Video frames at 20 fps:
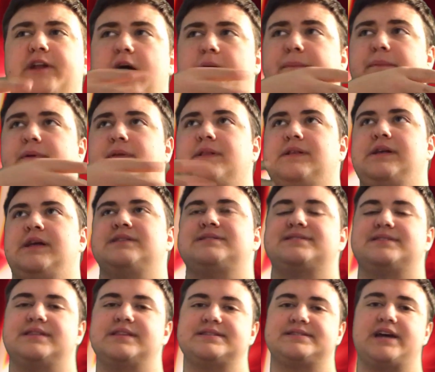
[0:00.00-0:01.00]
it up
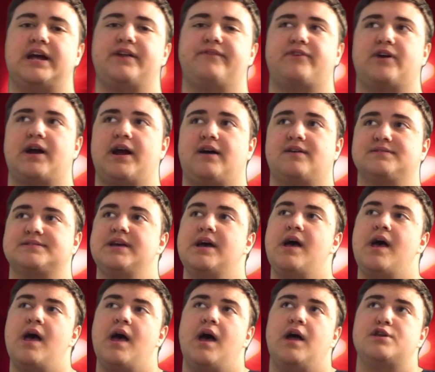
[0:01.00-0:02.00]
the side of our house,
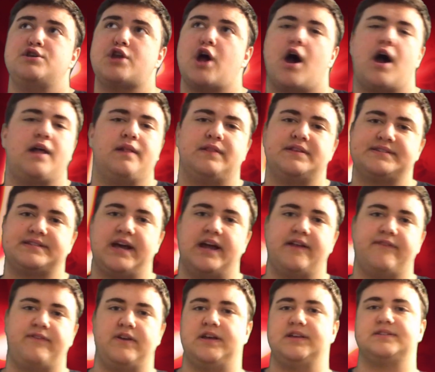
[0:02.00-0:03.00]
not the
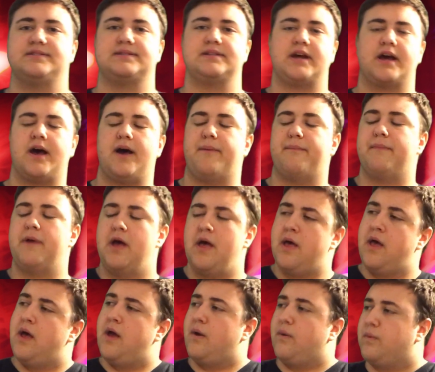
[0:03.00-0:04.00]
side of his,
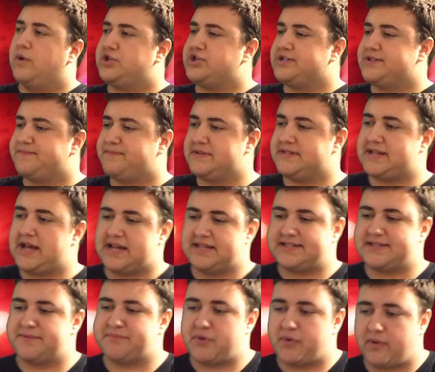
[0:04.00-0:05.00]
which is
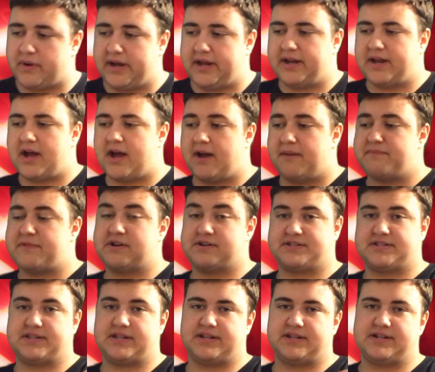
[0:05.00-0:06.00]
besides the point.
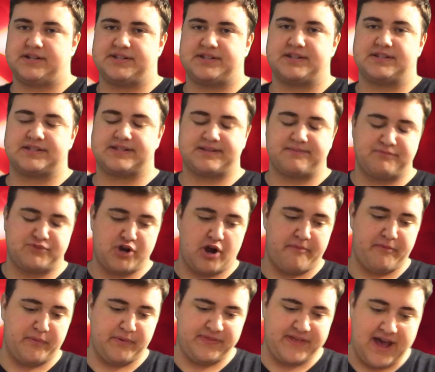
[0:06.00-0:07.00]
There's some
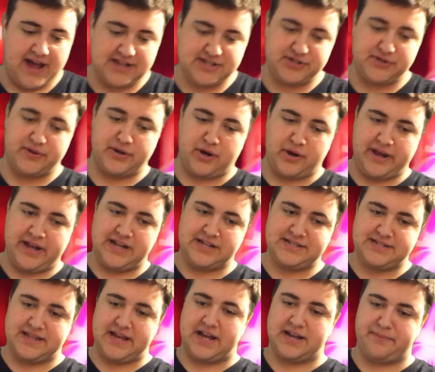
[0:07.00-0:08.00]
drama with that too, and I'll get
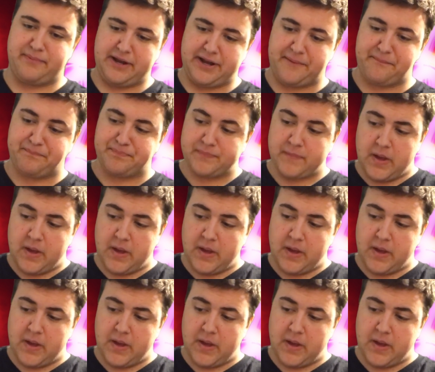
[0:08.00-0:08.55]
into that in a minute.